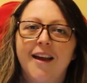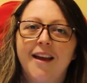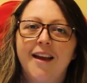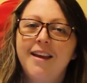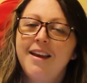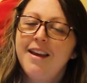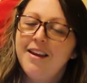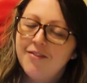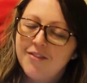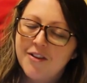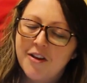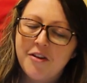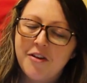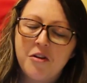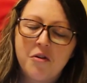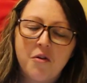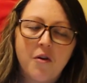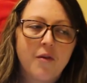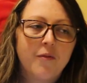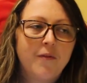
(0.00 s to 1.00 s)
Even though
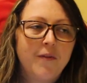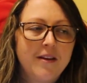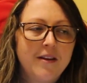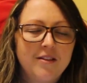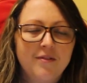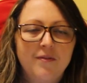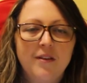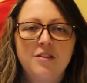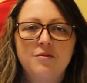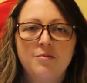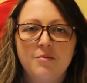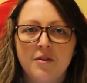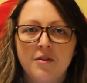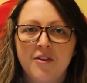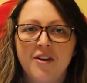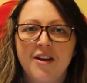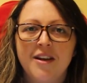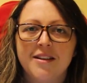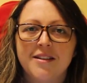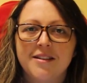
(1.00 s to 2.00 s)
you're not face to face with your
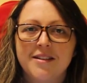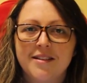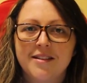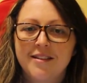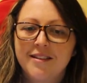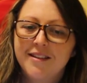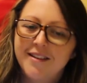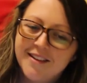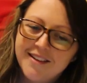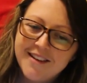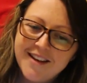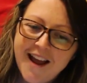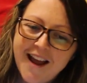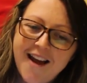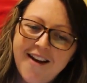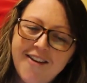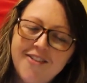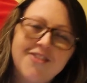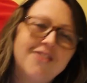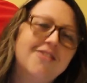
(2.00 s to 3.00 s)
kids,
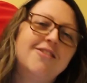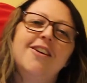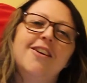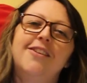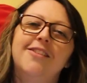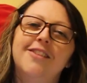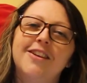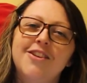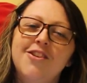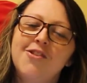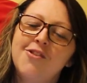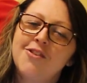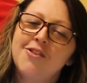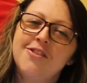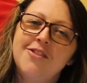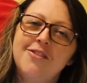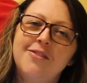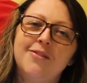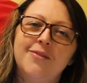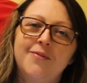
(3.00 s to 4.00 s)
now you know that you can
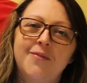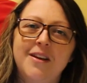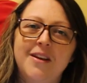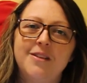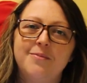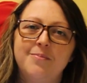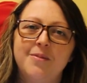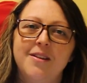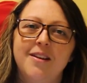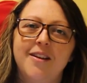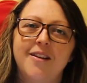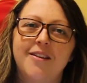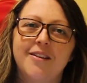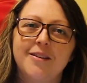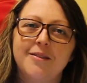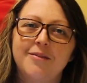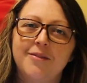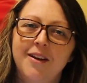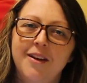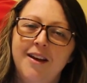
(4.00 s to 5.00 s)
use Facebook
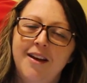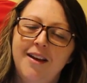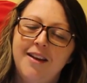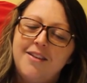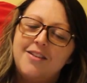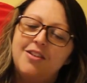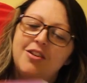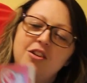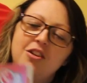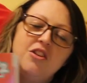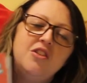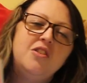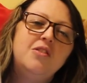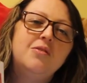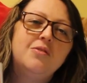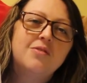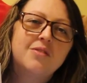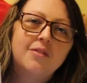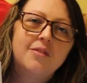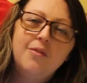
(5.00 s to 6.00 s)
Live. You can
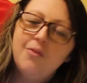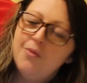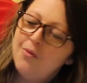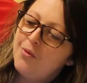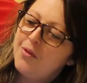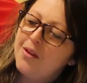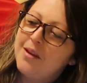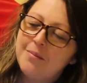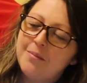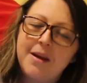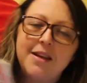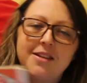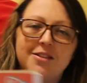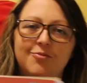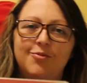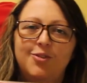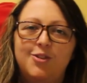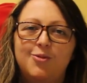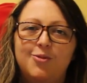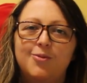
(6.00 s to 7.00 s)
use all the amazing
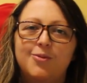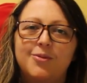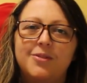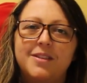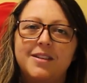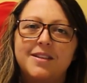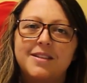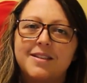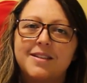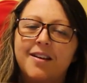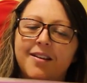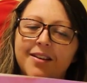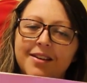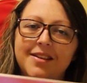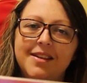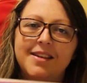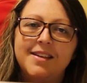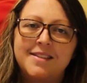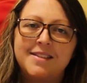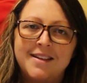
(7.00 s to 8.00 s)
resources and
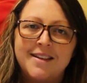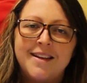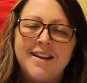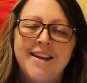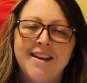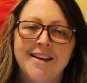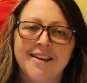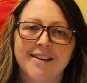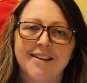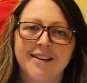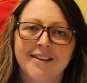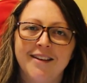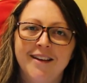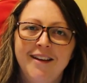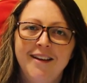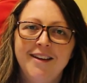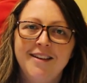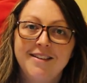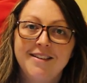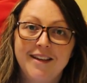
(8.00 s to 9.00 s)
ideas in here
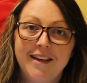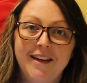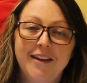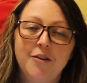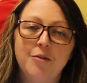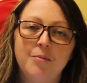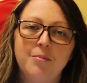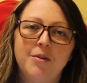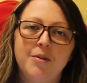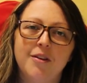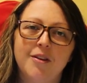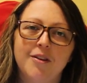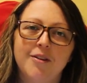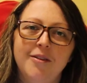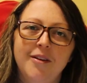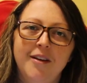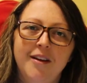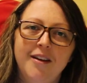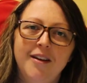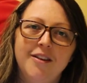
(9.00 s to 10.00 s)
to help you
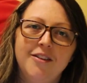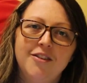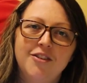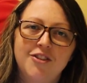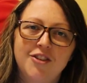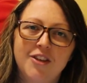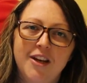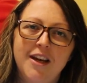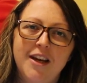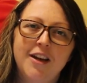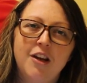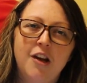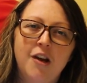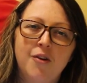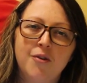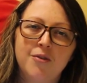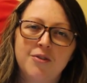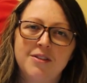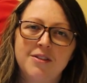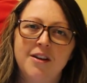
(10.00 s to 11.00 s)
share
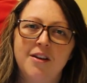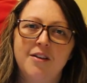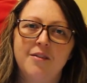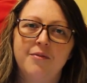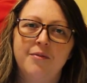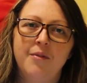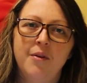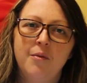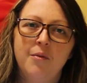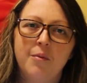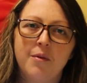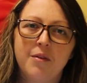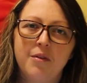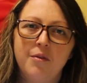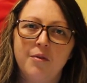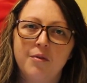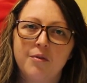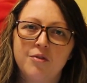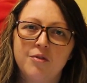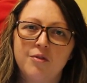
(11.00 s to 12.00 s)
God's love with
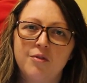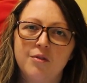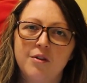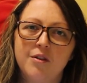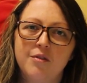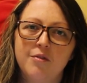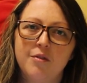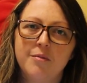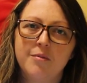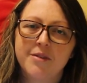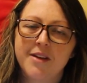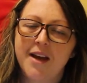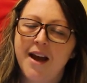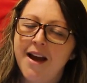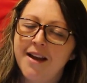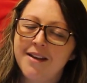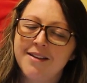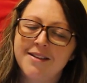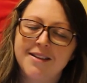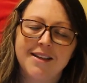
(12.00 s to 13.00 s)
your toddler groups
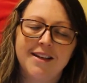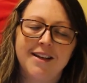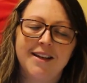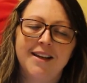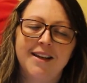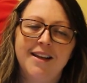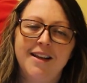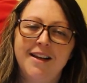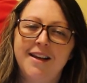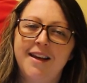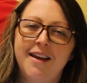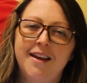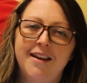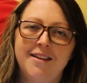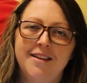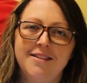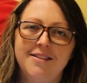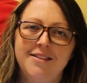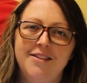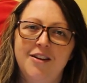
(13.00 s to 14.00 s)
and declare
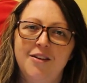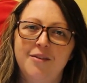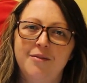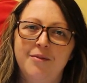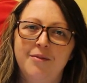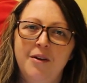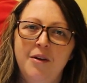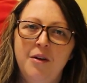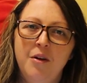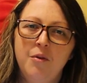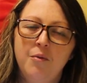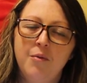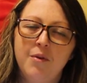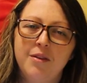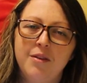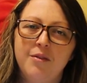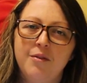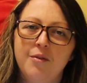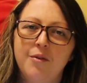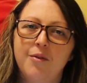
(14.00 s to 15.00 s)
his love
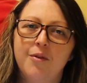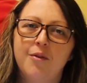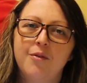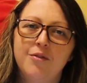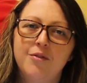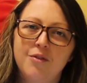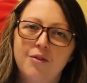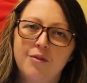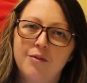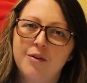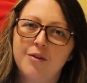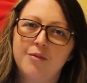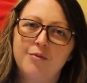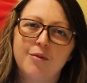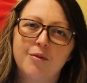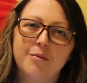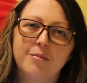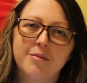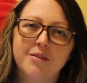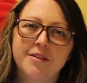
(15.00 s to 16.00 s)
with your toddler
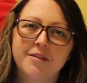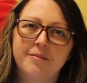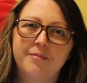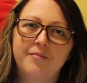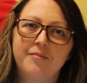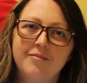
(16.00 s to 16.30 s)
groups.